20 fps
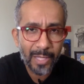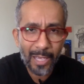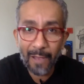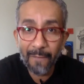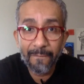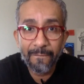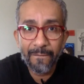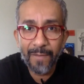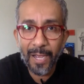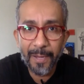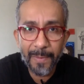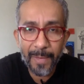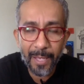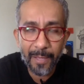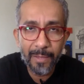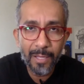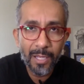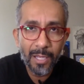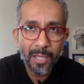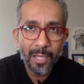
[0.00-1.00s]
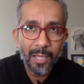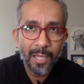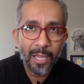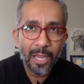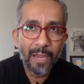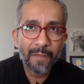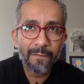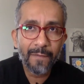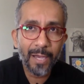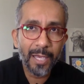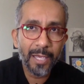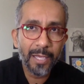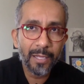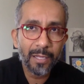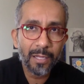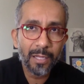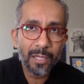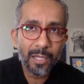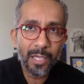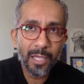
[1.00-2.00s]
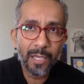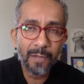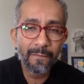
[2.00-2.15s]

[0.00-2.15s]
I find that if I